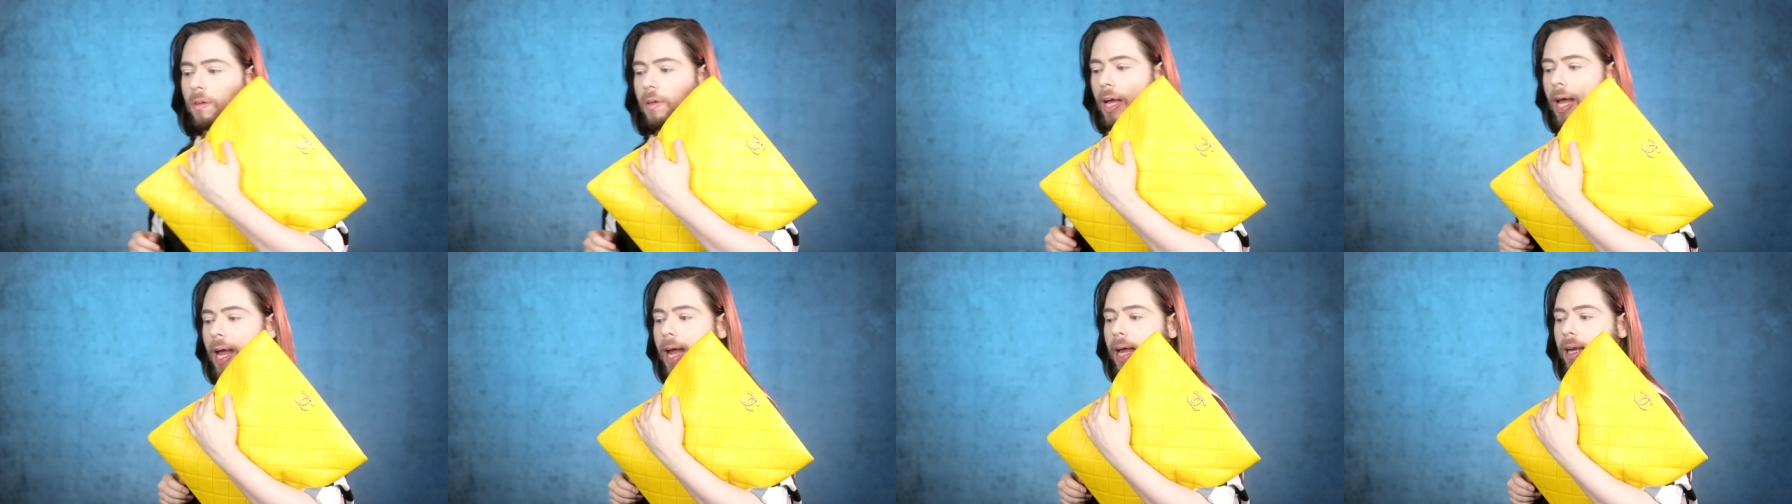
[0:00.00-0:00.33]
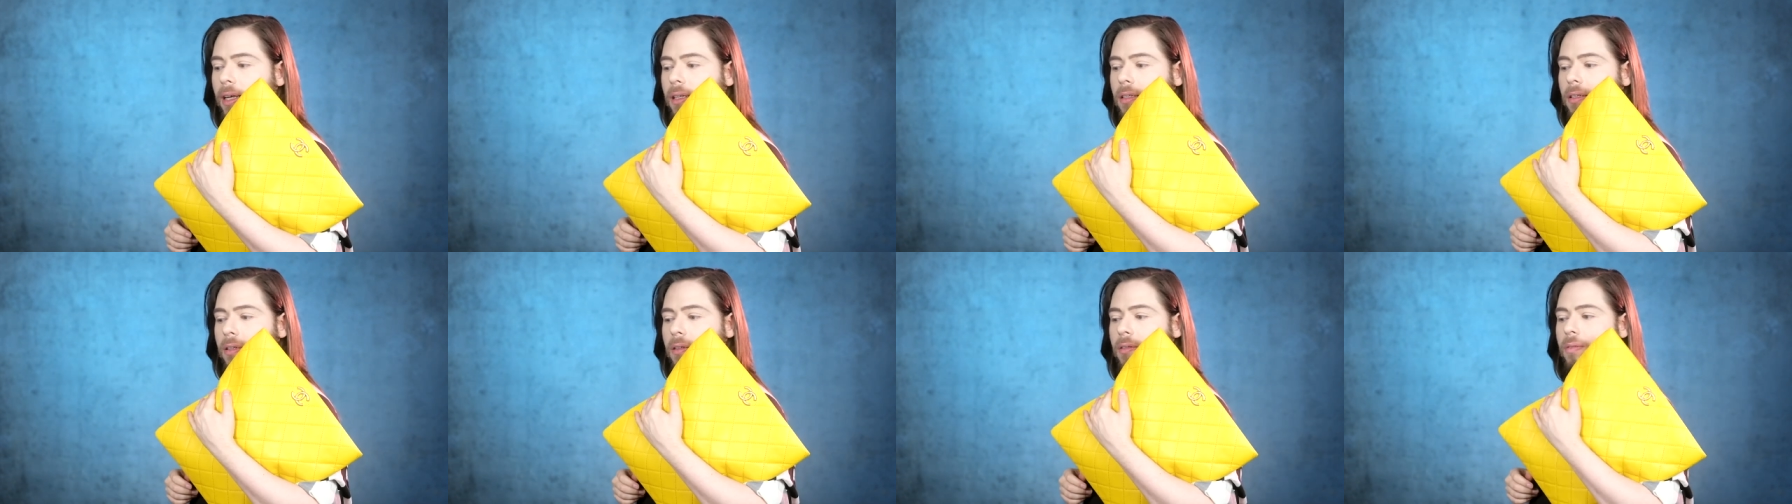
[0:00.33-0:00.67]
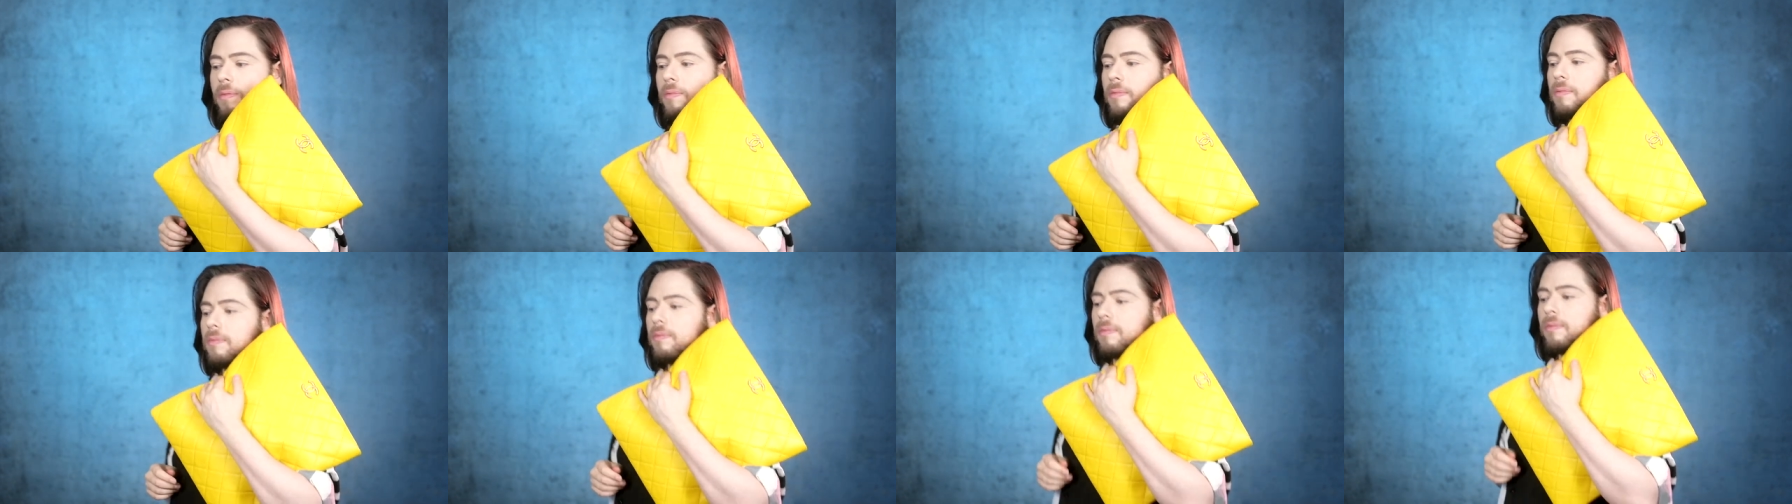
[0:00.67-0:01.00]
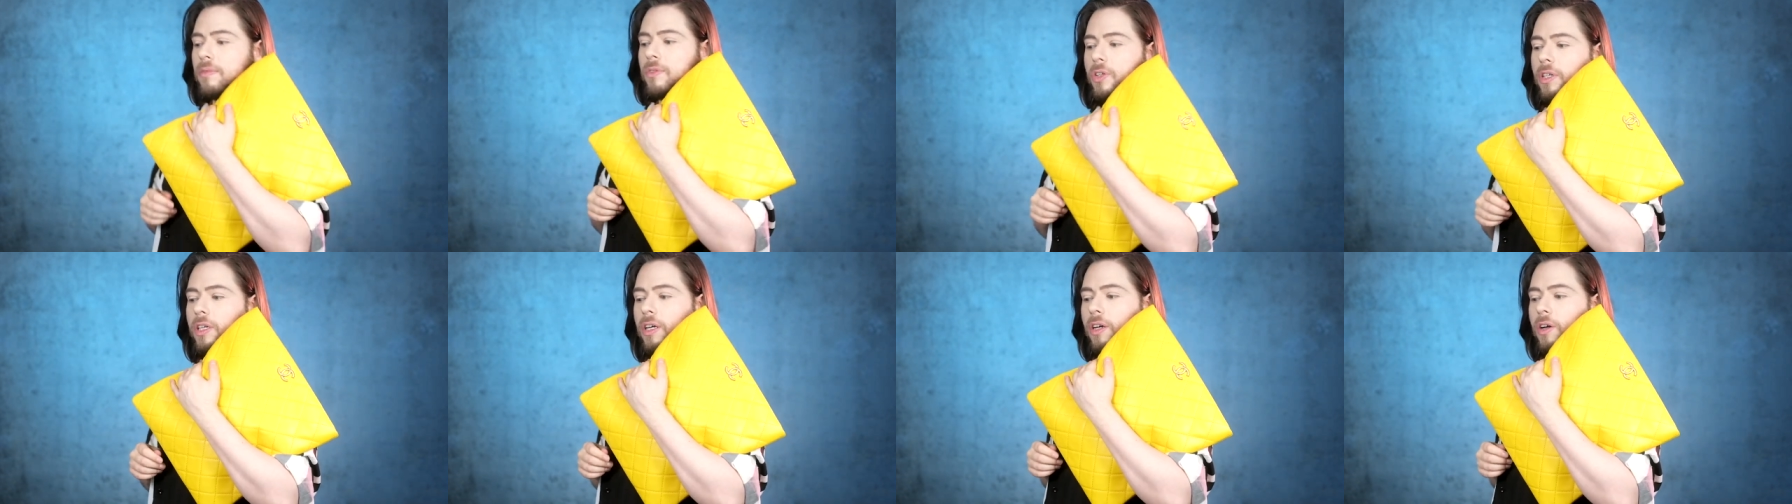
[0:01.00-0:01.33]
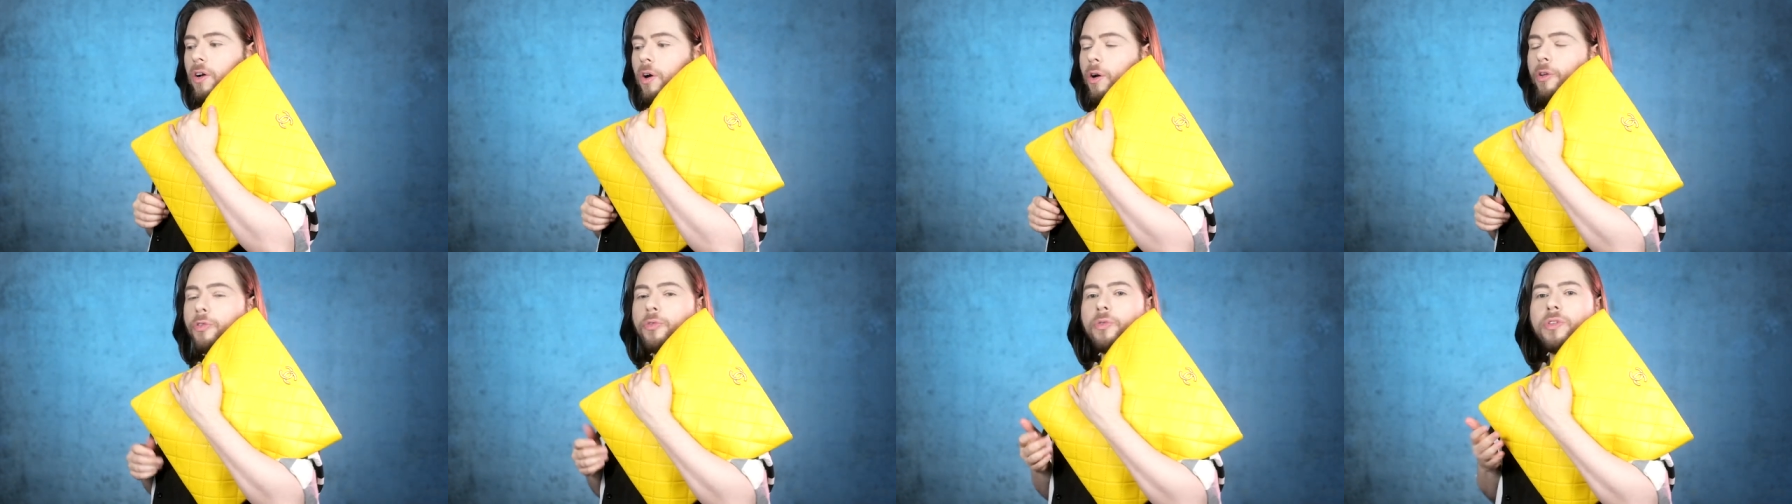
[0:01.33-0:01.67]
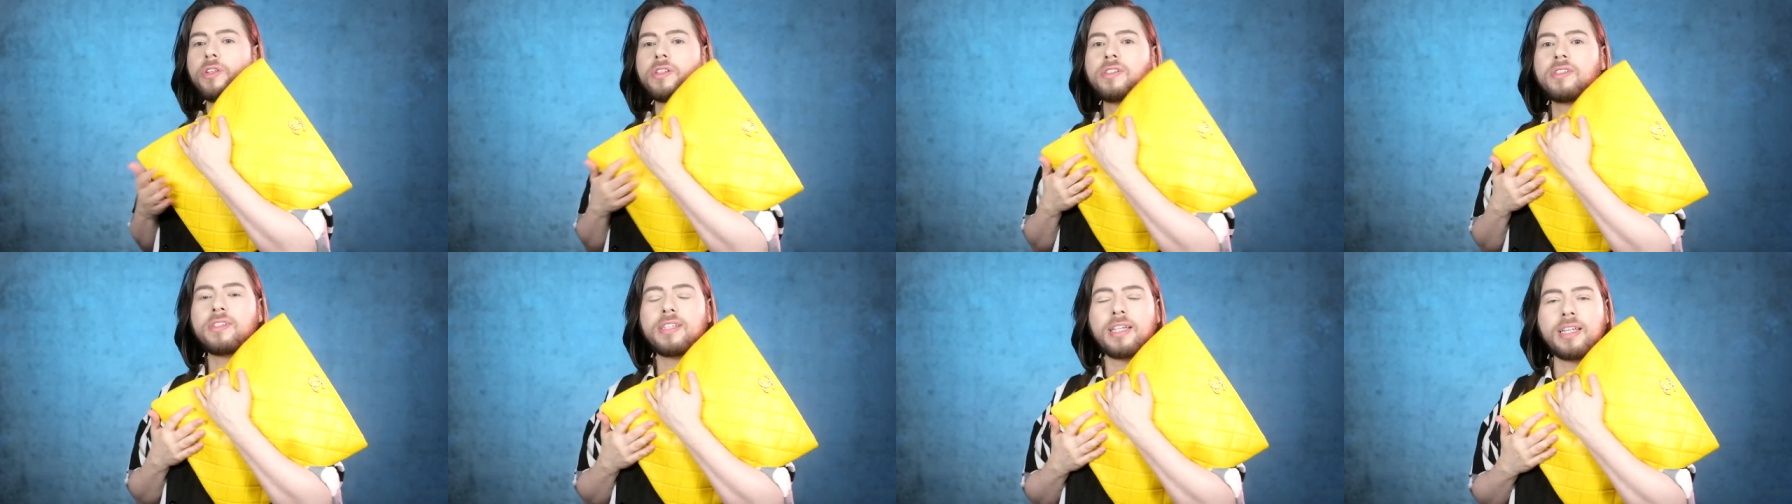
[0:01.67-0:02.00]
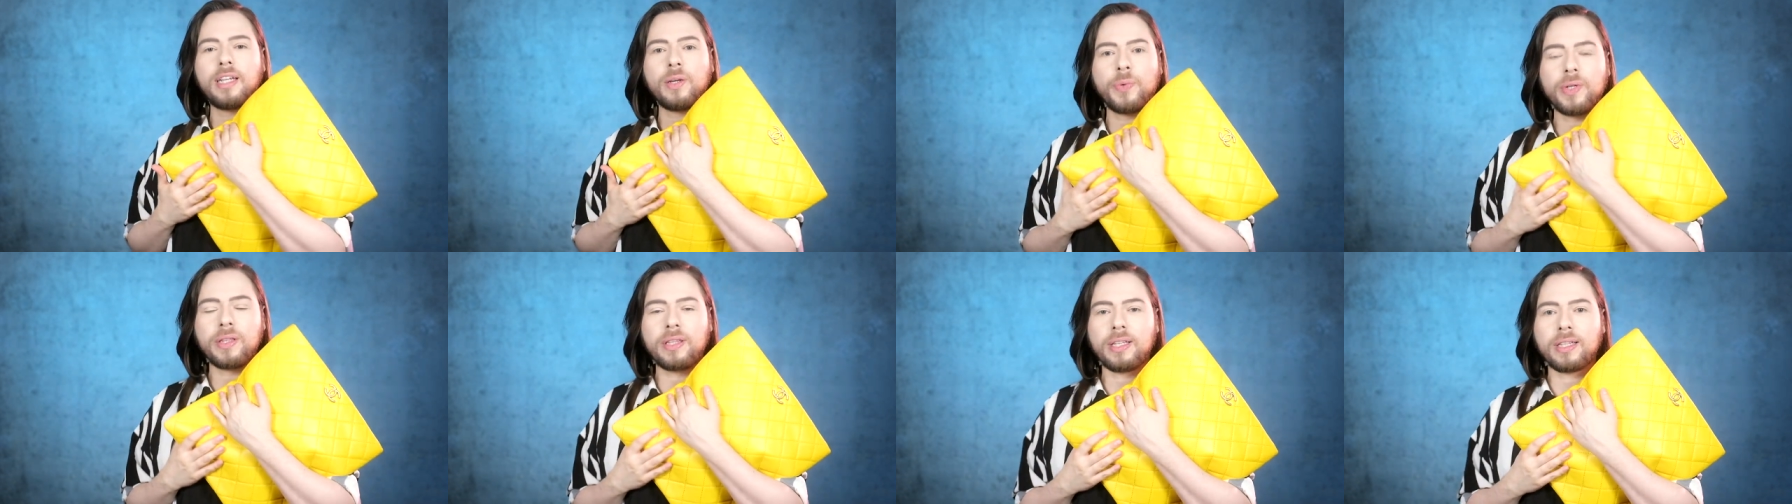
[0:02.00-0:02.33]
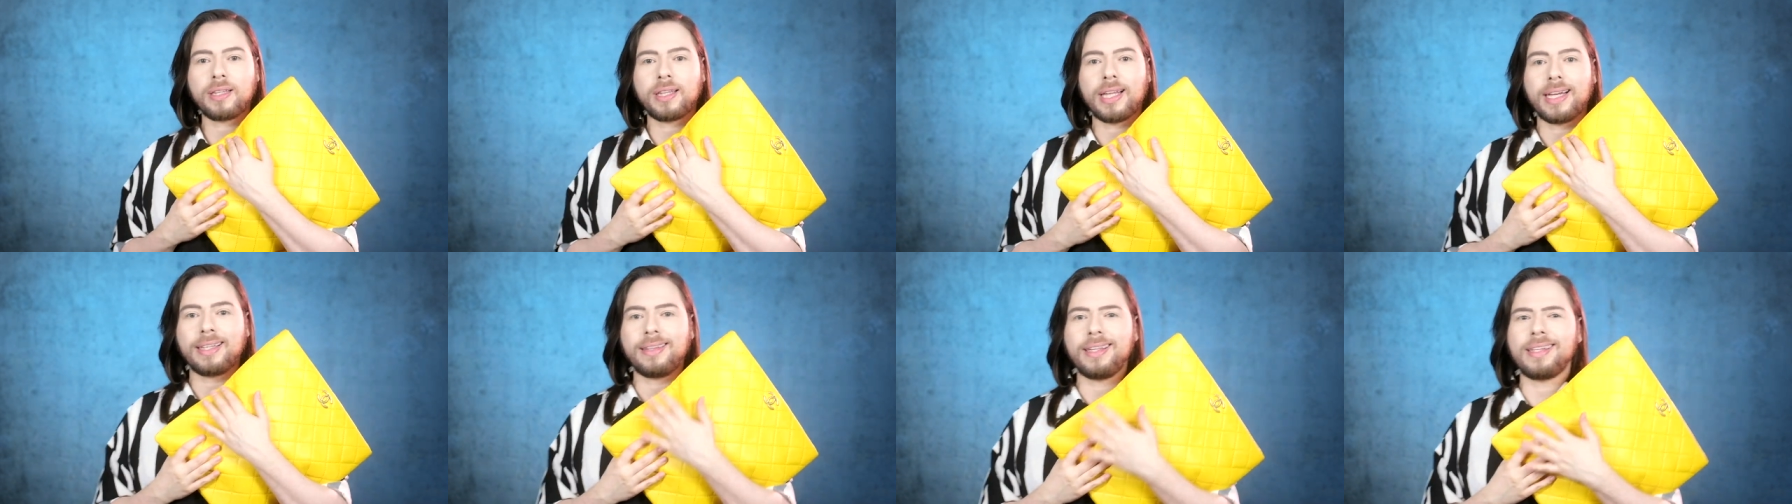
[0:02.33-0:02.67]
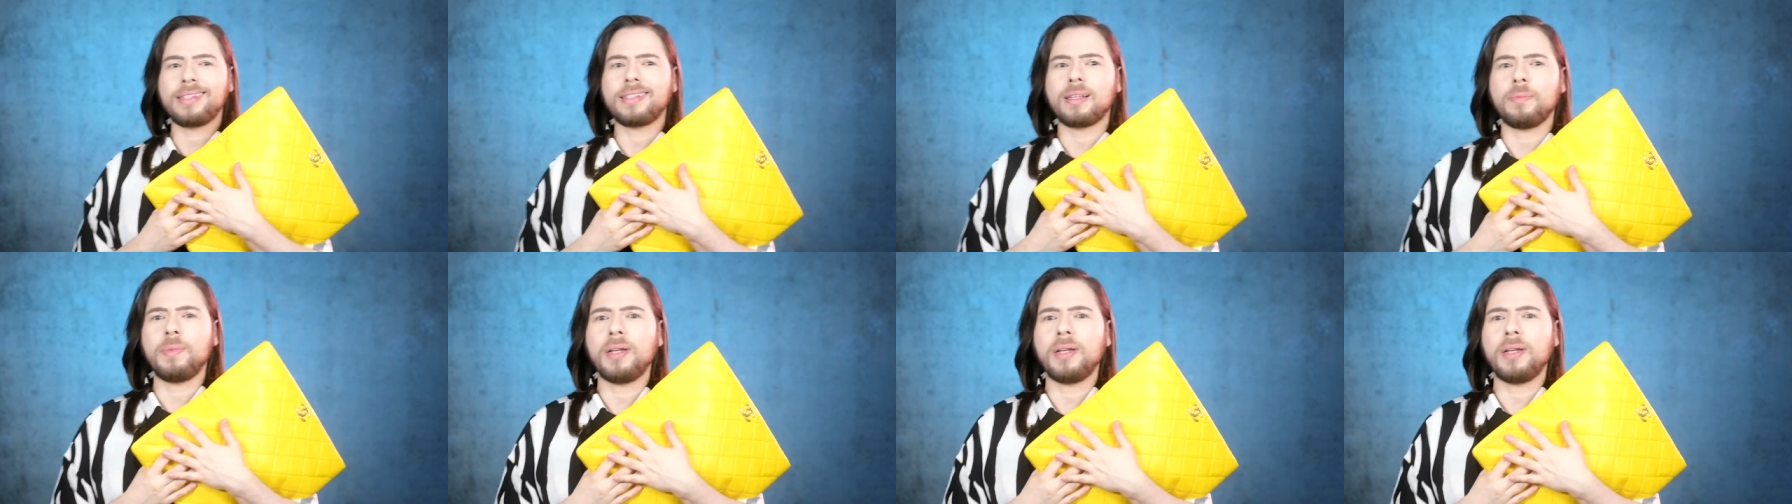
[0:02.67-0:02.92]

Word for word: And you can go through the city with it like this.